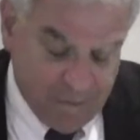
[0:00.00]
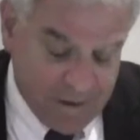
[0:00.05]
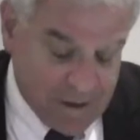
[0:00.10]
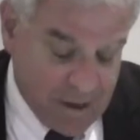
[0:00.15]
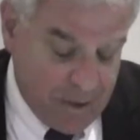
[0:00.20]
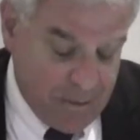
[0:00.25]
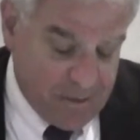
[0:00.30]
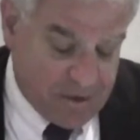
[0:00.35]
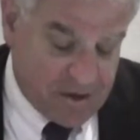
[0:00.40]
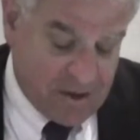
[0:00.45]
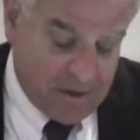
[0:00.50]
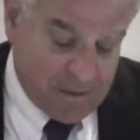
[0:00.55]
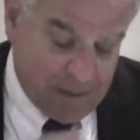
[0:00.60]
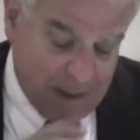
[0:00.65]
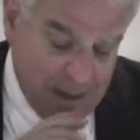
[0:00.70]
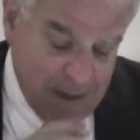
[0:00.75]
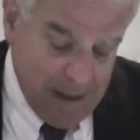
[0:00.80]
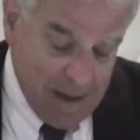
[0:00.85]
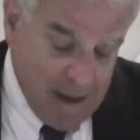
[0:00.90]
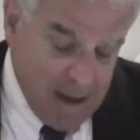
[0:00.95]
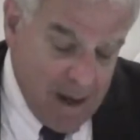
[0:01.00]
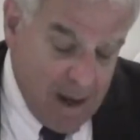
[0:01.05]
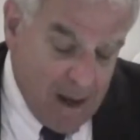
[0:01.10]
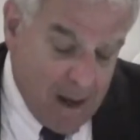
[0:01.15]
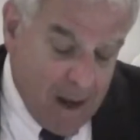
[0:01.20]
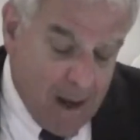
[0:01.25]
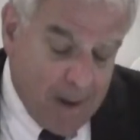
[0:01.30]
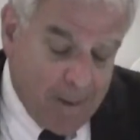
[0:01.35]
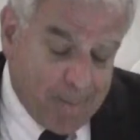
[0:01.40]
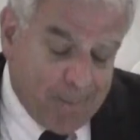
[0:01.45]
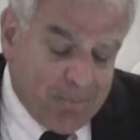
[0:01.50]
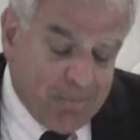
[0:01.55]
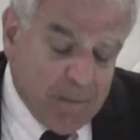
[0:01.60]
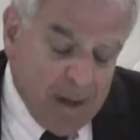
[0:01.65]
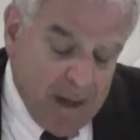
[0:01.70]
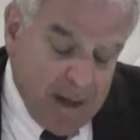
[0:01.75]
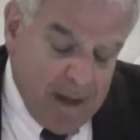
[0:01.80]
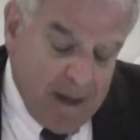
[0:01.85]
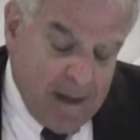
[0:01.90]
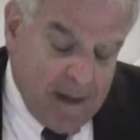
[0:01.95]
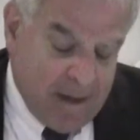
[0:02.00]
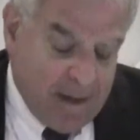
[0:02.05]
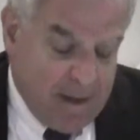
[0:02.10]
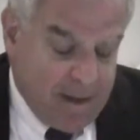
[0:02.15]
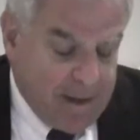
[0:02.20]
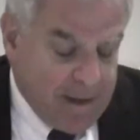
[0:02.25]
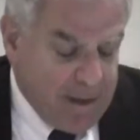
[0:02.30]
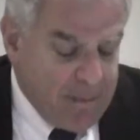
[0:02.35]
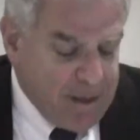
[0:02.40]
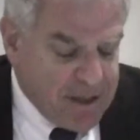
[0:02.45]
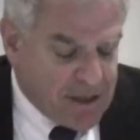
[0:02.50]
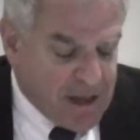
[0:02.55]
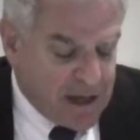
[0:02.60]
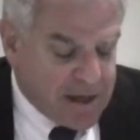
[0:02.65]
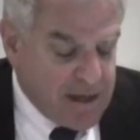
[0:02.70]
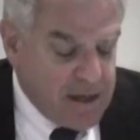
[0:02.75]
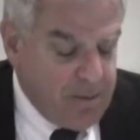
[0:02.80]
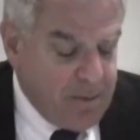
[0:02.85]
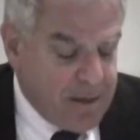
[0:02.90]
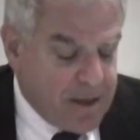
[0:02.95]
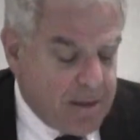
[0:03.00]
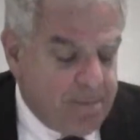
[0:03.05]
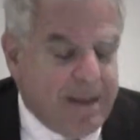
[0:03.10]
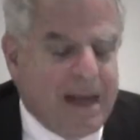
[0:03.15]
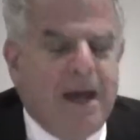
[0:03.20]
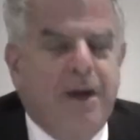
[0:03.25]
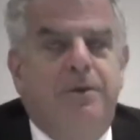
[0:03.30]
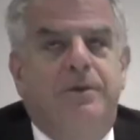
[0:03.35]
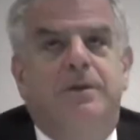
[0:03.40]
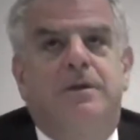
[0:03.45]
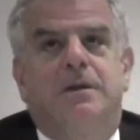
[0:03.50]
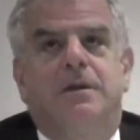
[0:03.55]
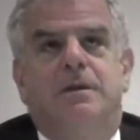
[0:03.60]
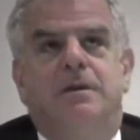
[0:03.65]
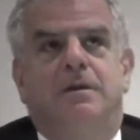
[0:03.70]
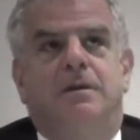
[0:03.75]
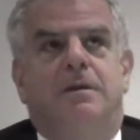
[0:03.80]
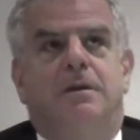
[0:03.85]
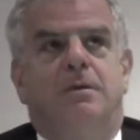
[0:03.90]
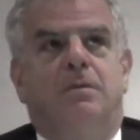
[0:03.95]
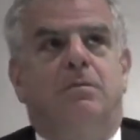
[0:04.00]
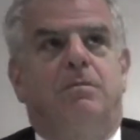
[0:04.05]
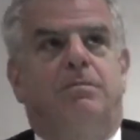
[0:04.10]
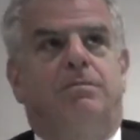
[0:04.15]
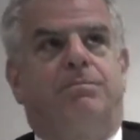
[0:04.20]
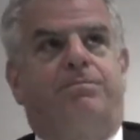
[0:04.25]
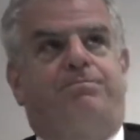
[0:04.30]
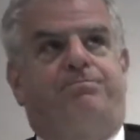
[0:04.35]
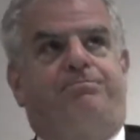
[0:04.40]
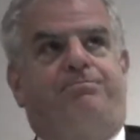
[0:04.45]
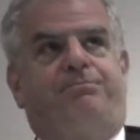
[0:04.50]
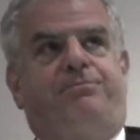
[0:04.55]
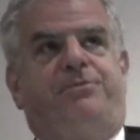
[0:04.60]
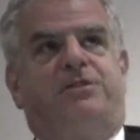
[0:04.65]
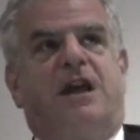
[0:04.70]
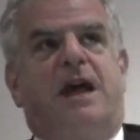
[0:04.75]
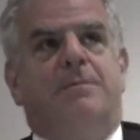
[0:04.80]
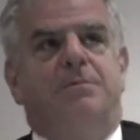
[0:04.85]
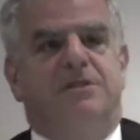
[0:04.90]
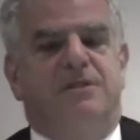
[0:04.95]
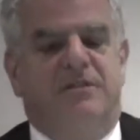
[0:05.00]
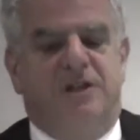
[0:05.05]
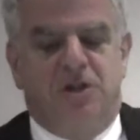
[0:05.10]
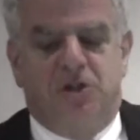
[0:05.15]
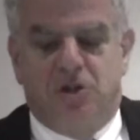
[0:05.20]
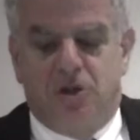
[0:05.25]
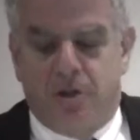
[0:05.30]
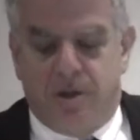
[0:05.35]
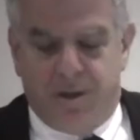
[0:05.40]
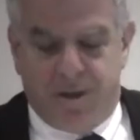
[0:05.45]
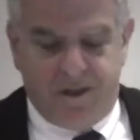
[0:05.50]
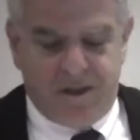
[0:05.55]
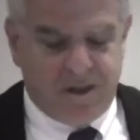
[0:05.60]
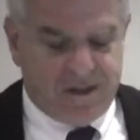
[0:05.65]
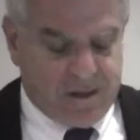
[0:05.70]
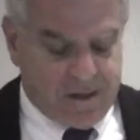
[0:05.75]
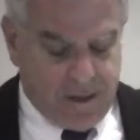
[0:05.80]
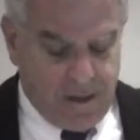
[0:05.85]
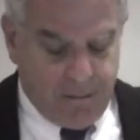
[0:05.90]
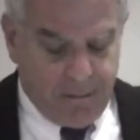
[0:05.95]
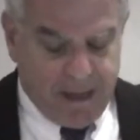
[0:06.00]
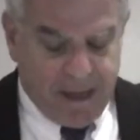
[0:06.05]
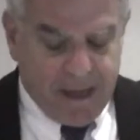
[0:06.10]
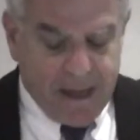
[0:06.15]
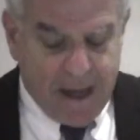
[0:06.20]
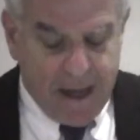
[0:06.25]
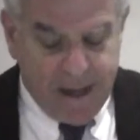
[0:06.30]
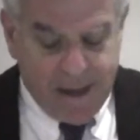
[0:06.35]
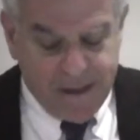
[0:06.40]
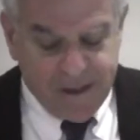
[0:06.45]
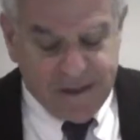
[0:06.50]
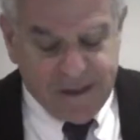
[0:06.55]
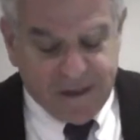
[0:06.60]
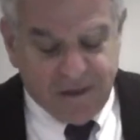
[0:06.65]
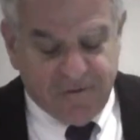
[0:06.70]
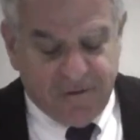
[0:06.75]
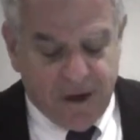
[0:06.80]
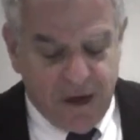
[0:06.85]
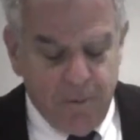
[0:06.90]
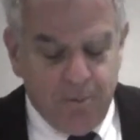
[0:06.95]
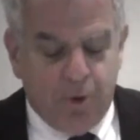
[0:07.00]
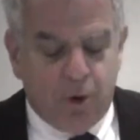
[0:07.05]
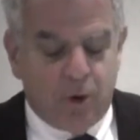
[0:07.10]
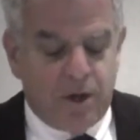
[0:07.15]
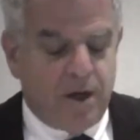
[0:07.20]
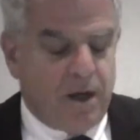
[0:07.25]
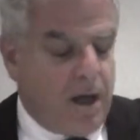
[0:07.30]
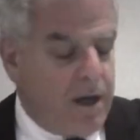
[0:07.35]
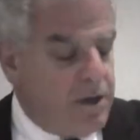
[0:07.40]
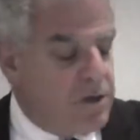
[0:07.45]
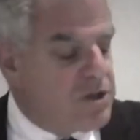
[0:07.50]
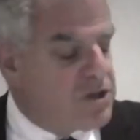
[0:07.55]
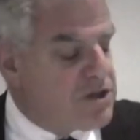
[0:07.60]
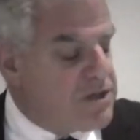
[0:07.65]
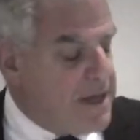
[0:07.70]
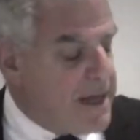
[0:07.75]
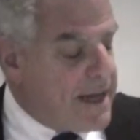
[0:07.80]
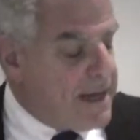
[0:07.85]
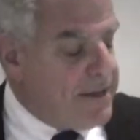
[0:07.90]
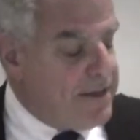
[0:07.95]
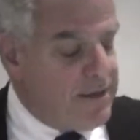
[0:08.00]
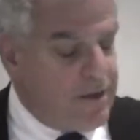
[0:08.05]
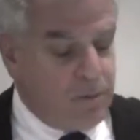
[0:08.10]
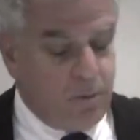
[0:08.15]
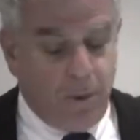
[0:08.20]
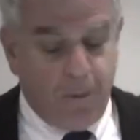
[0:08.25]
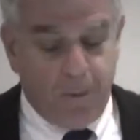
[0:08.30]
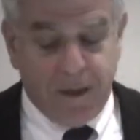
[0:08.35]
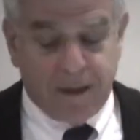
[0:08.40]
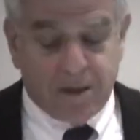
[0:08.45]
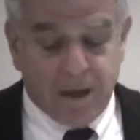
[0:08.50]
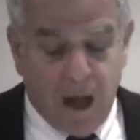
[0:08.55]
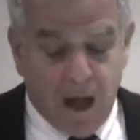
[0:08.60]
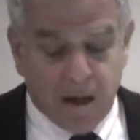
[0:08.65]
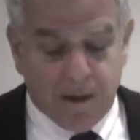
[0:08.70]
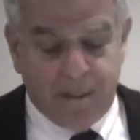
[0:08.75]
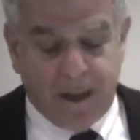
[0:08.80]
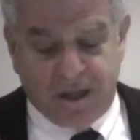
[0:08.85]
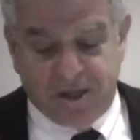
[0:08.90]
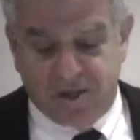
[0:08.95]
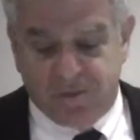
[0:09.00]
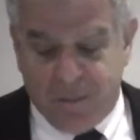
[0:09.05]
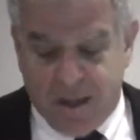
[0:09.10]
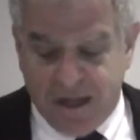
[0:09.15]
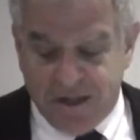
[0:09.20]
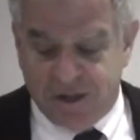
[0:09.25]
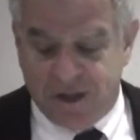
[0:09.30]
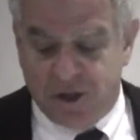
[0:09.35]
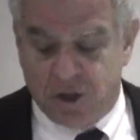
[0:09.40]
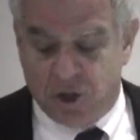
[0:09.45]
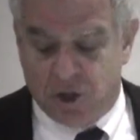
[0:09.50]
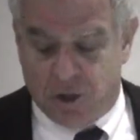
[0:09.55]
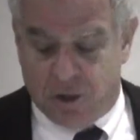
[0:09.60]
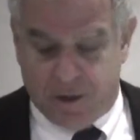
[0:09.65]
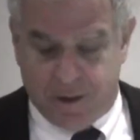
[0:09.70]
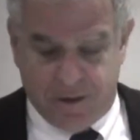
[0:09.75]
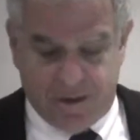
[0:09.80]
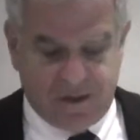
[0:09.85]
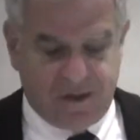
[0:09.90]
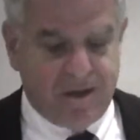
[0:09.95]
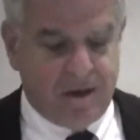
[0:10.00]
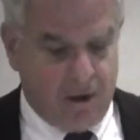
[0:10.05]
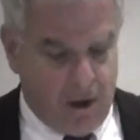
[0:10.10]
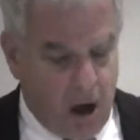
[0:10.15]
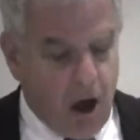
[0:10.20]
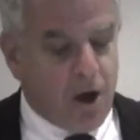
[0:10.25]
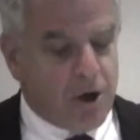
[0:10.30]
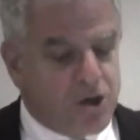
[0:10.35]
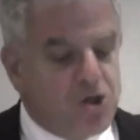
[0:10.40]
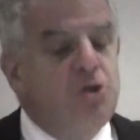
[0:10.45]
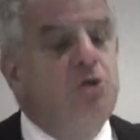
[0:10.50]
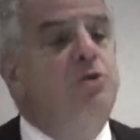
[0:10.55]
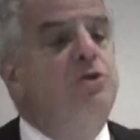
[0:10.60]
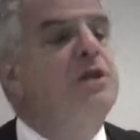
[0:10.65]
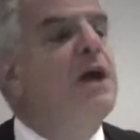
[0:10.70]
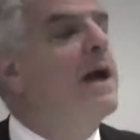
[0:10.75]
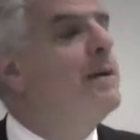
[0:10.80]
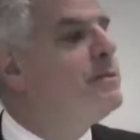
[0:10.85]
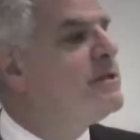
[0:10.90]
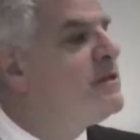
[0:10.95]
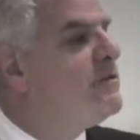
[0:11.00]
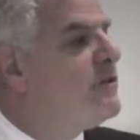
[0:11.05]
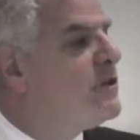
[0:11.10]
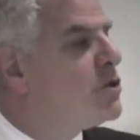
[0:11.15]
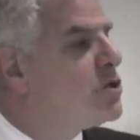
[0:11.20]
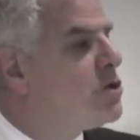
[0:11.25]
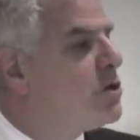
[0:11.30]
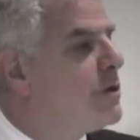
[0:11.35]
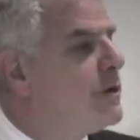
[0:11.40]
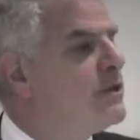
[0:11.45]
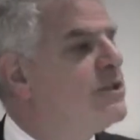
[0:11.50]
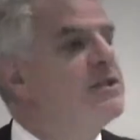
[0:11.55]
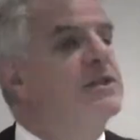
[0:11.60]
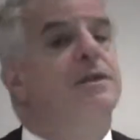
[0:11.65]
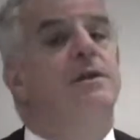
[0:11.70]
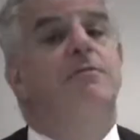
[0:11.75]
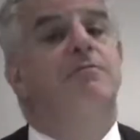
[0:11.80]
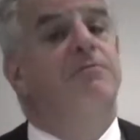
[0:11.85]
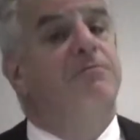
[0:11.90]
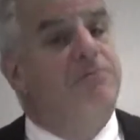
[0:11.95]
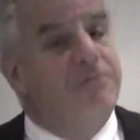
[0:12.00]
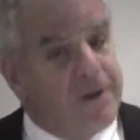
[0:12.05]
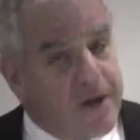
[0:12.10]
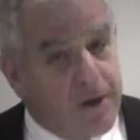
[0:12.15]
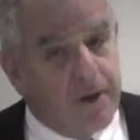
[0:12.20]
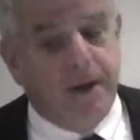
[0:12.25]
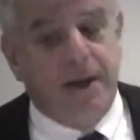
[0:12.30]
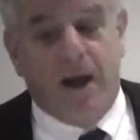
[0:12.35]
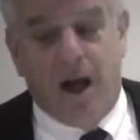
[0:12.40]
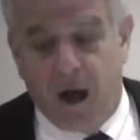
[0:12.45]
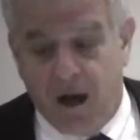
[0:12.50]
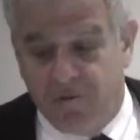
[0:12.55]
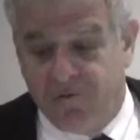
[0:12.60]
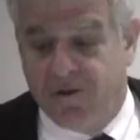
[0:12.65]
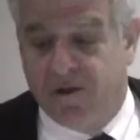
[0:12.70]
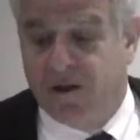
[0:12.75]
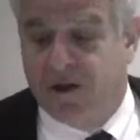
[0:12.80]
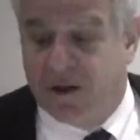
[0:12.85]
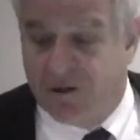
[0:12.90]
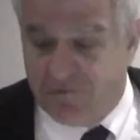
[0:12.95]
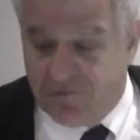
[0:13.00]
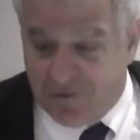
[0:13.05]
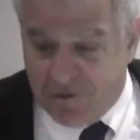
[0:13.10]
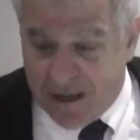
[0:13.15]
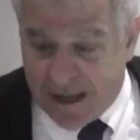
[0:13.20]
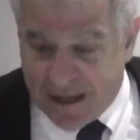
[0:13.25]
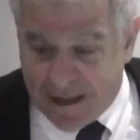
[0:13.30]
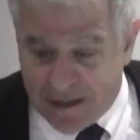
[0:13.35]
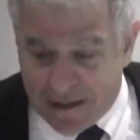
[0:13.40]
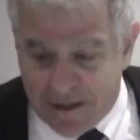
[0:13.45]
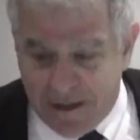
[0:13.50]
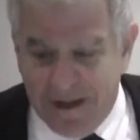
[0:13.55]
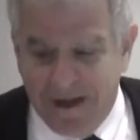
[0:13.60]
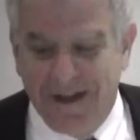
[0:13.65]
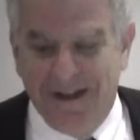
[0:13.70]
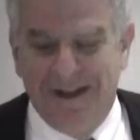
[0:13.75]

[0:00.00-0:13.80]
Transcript: So, excuse me. Let me talk a little bit about types of insurance, because it's very important to understand that when we talk about space insurance, there are 2 types of insurance that are very often conflated,